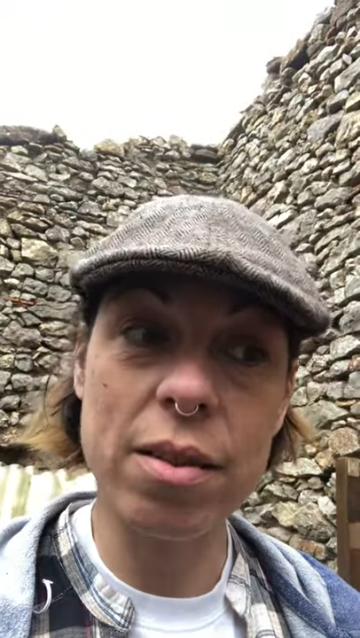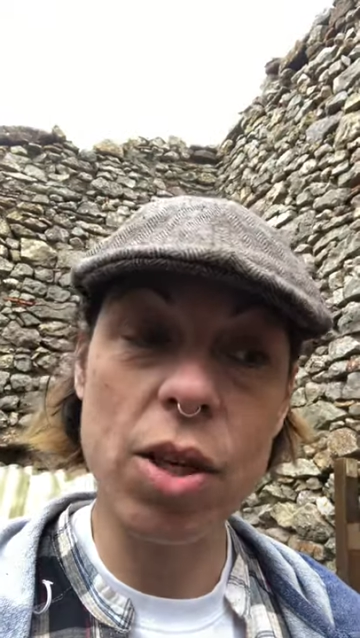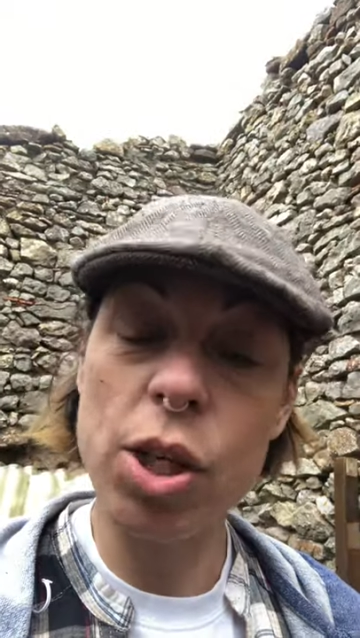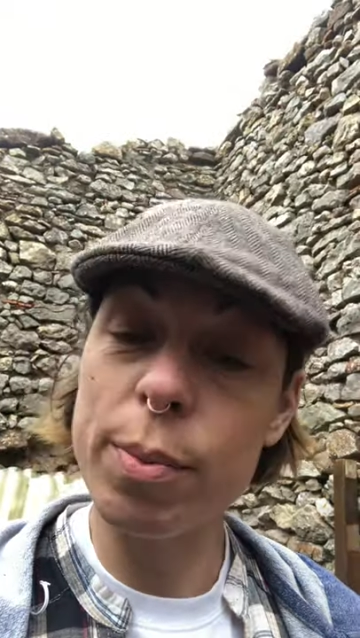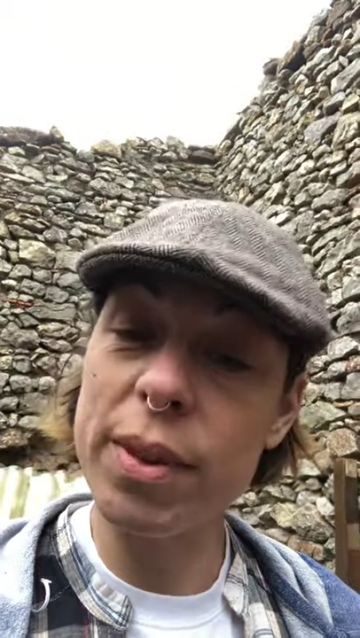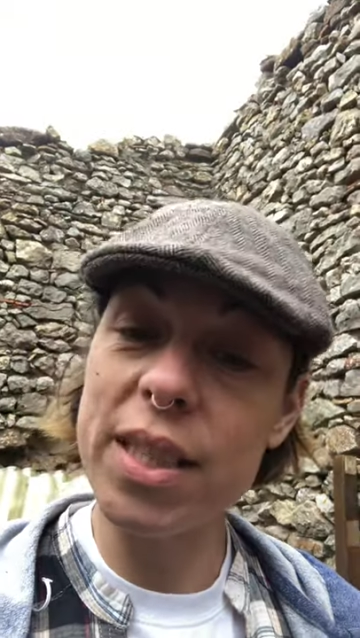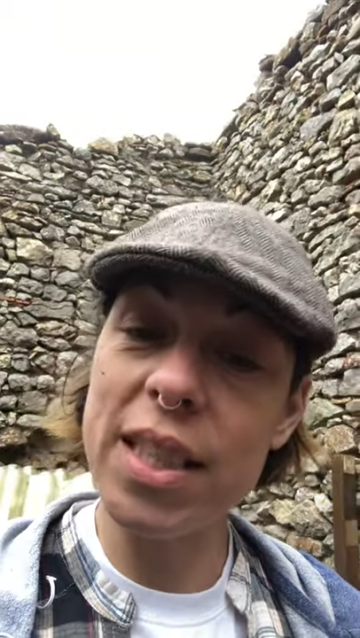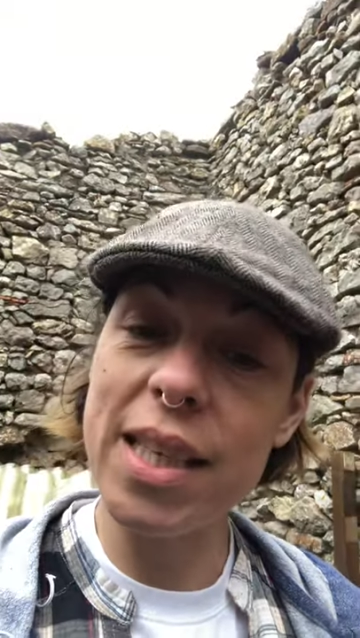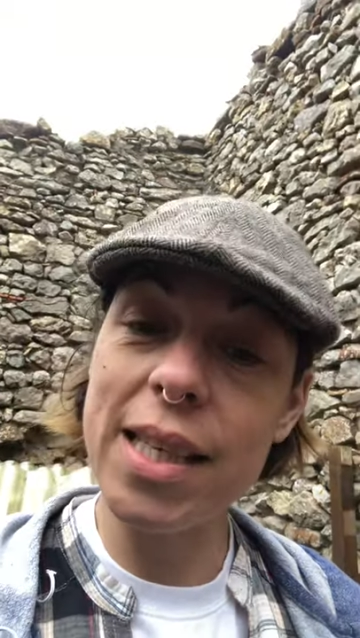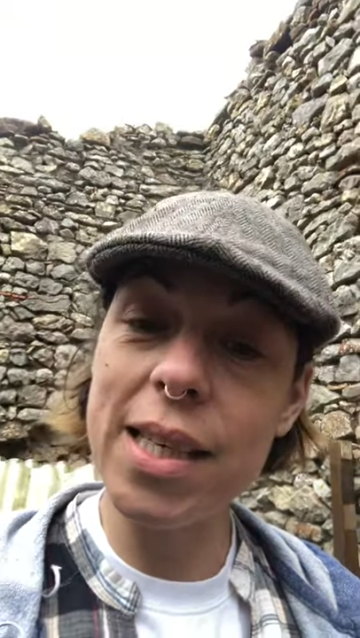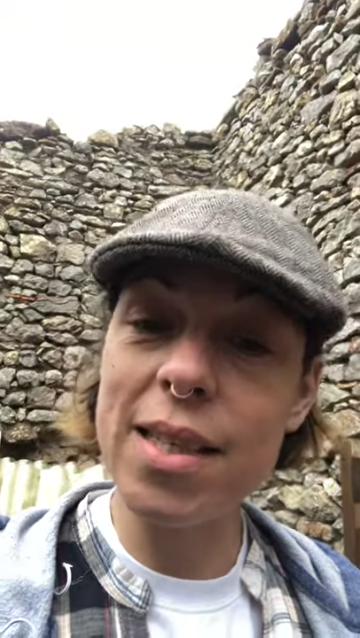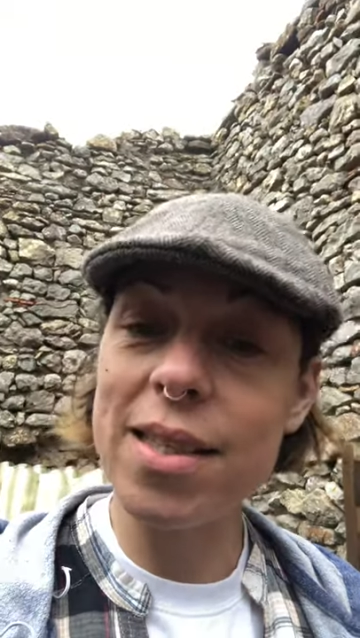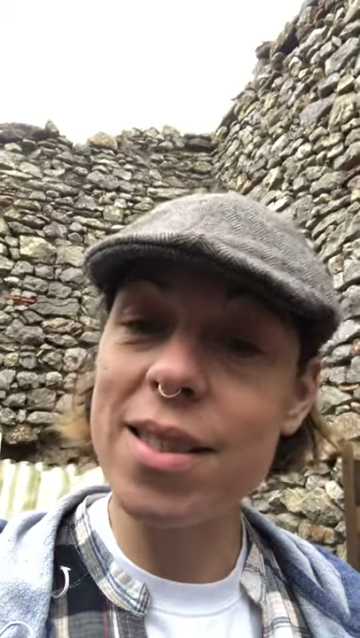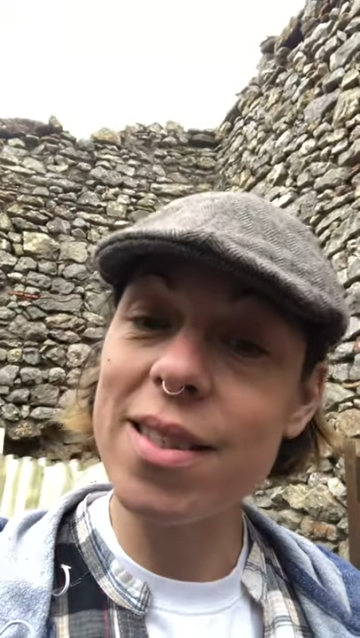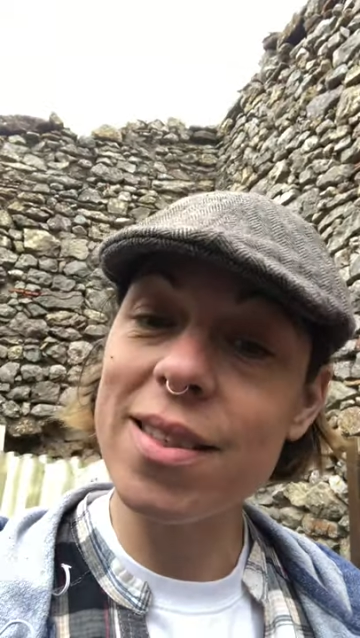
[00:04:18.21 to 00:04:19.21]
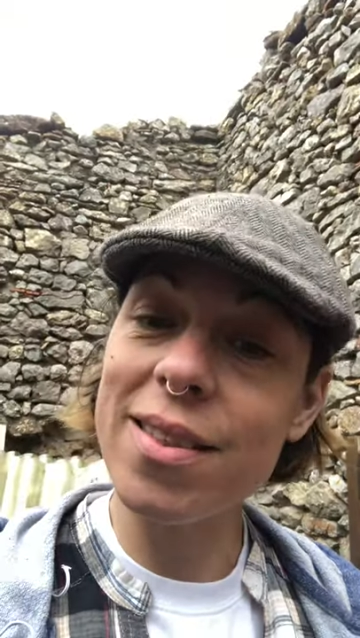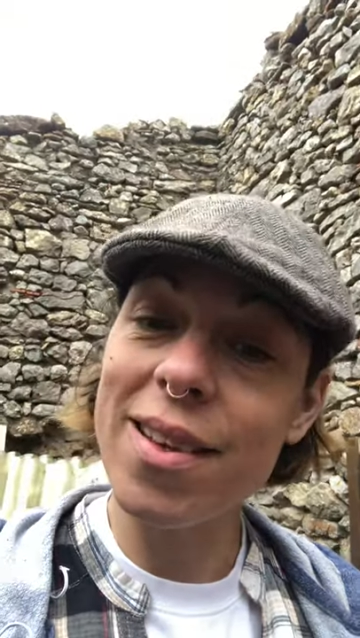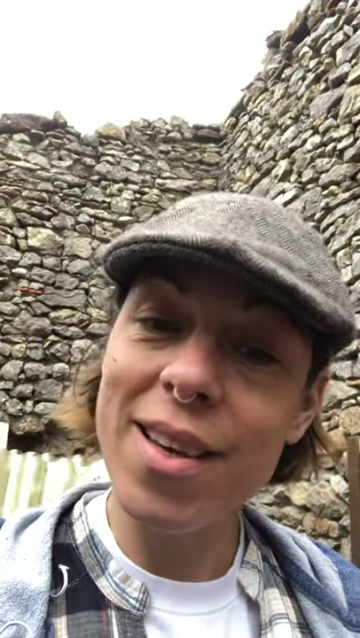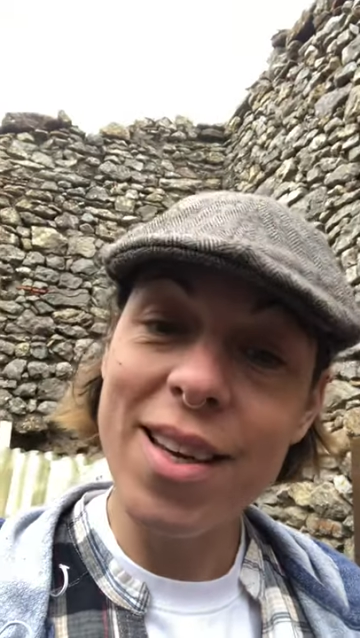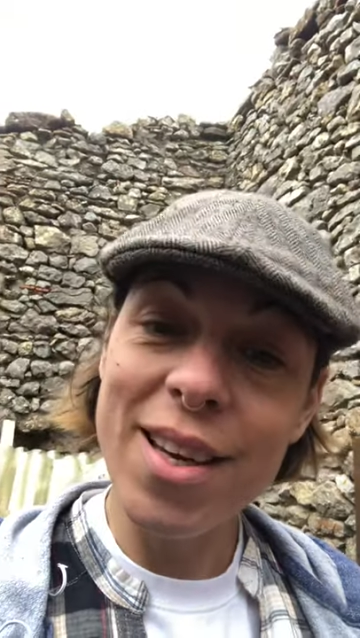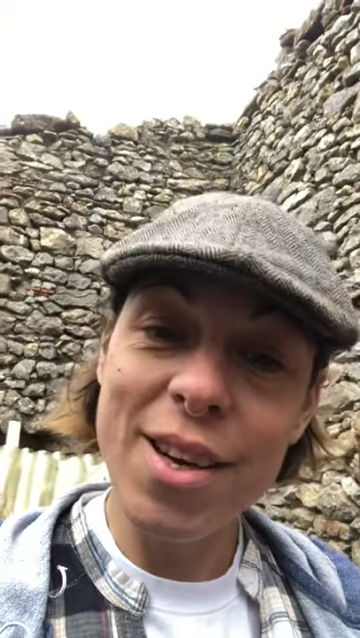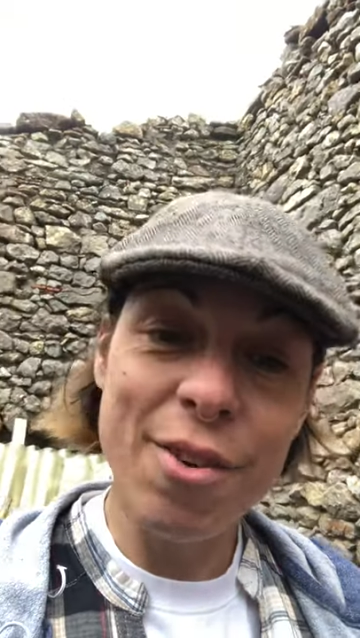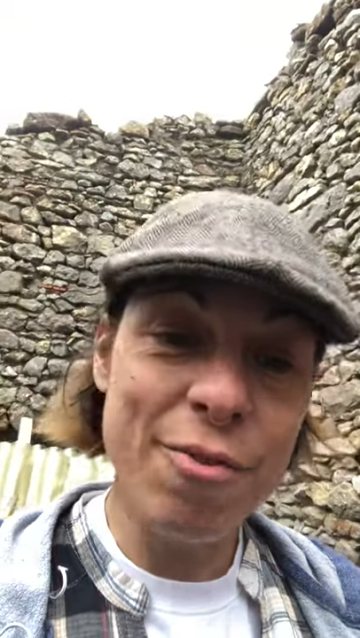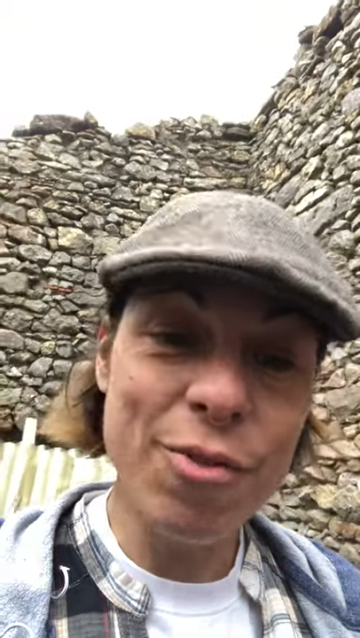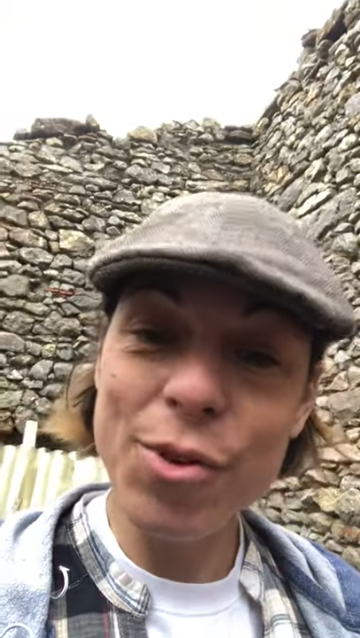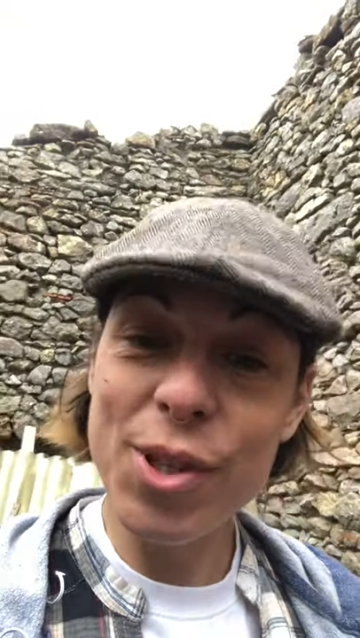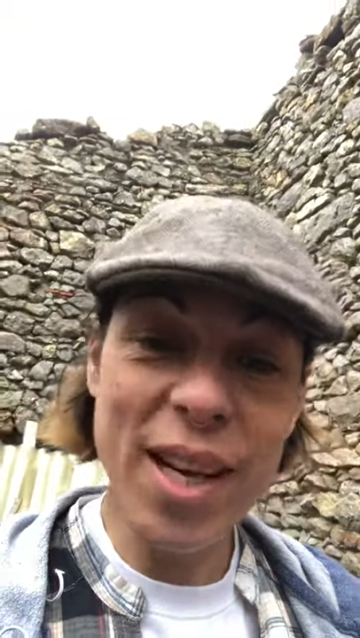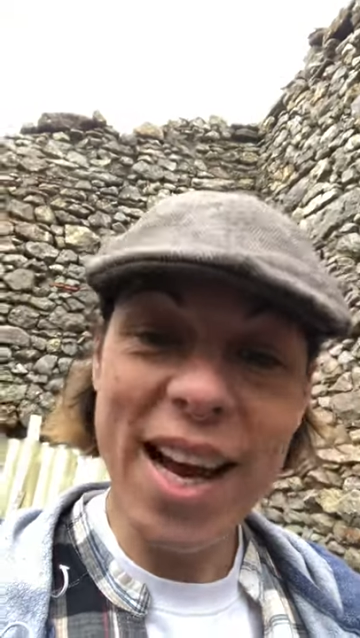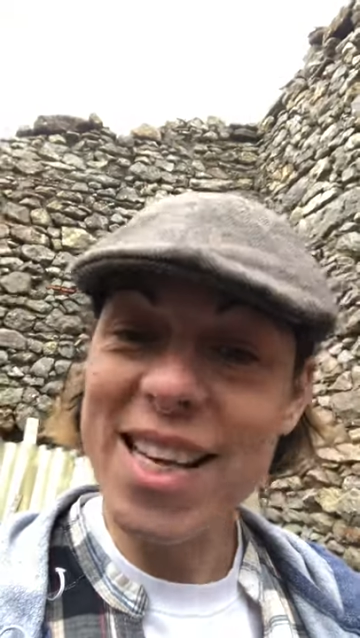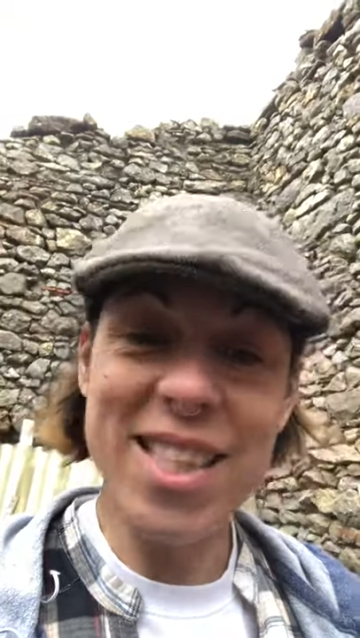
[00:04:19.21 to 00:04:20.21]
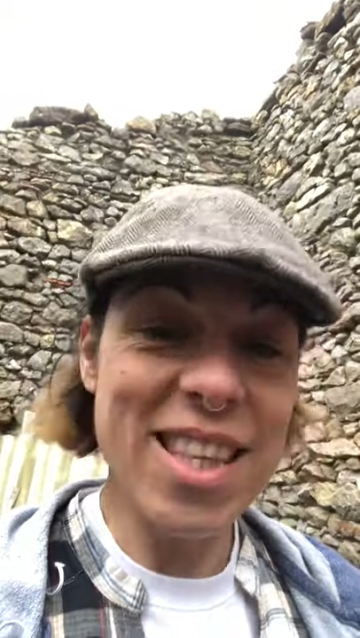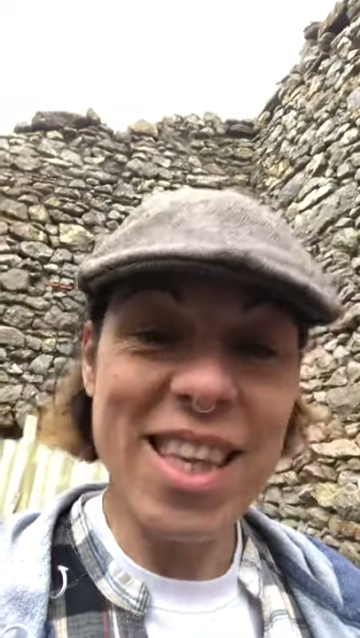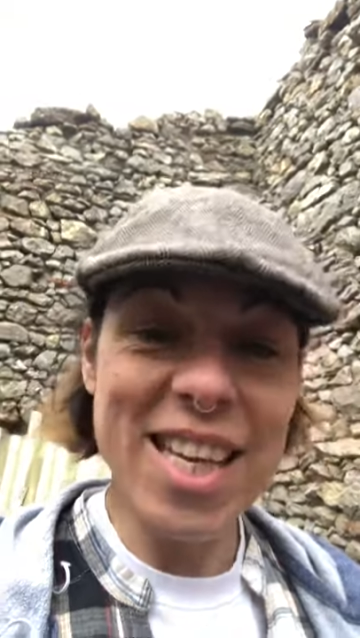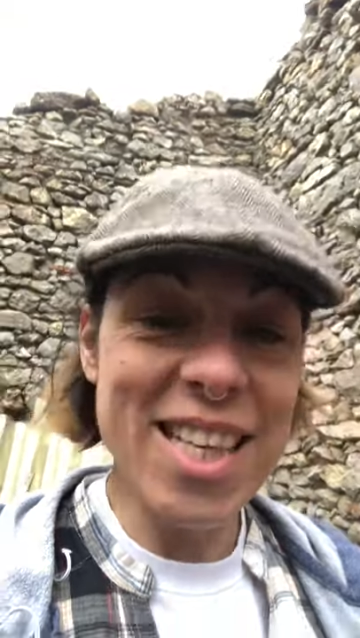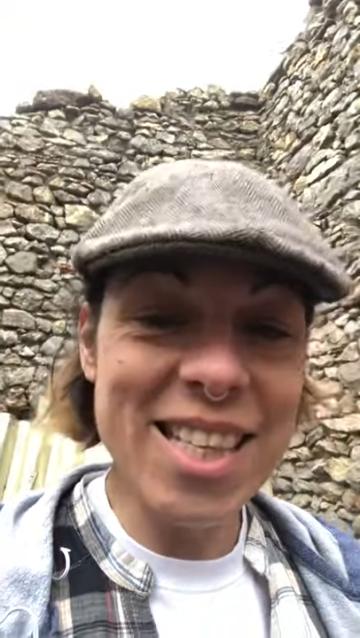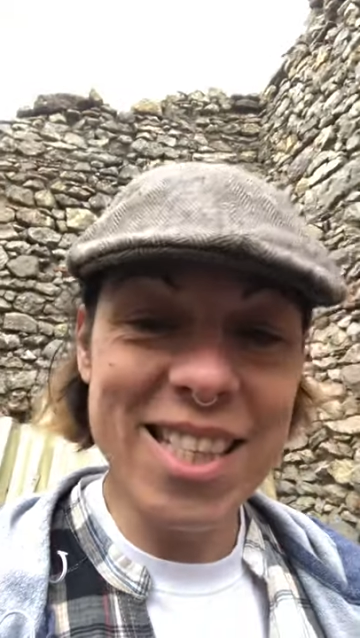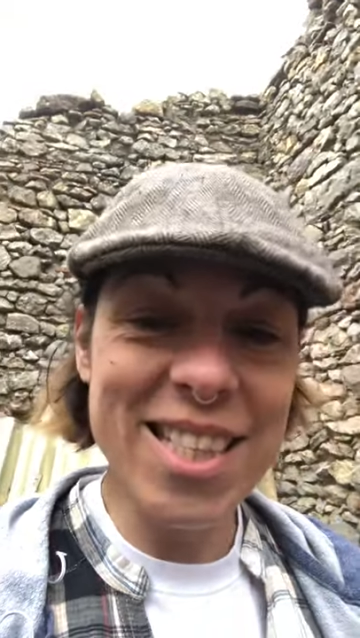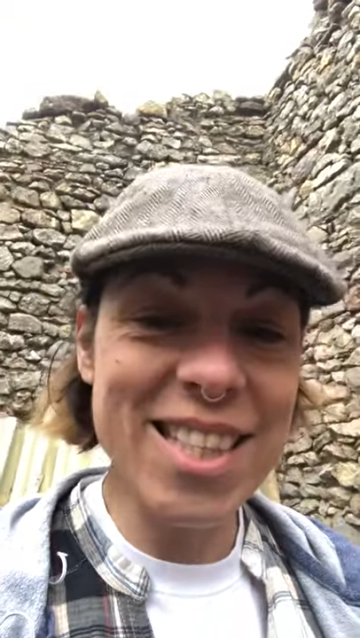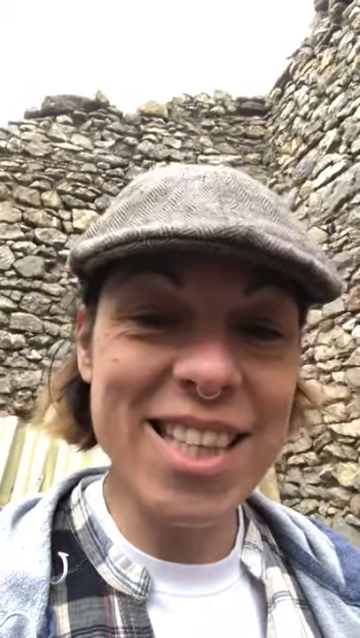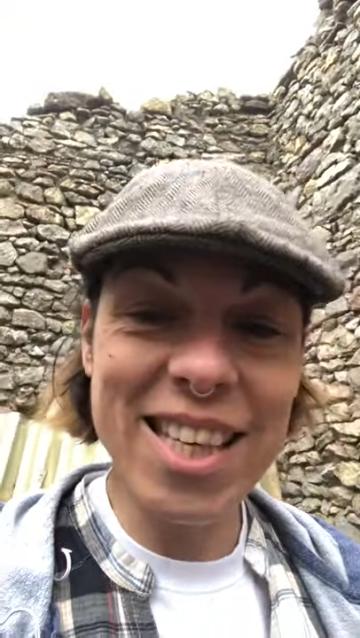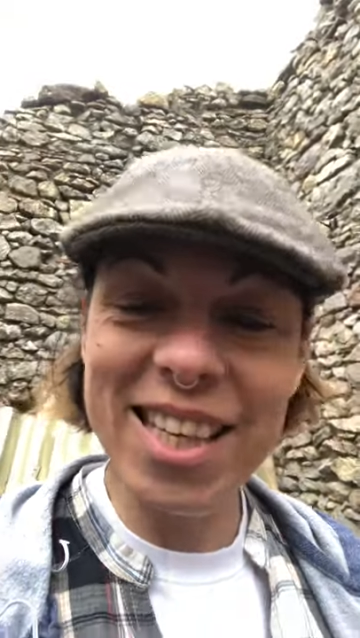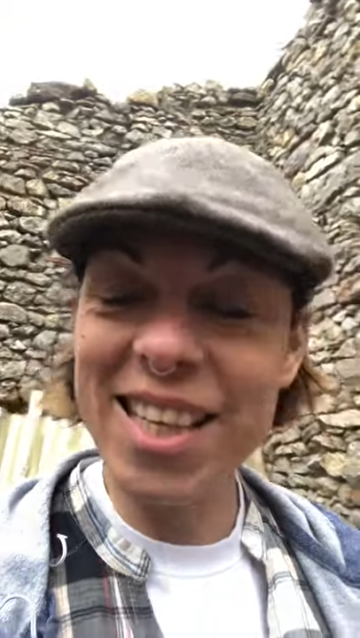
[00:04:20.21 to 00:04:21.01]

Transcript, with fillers: herbal teas for all kinds of things.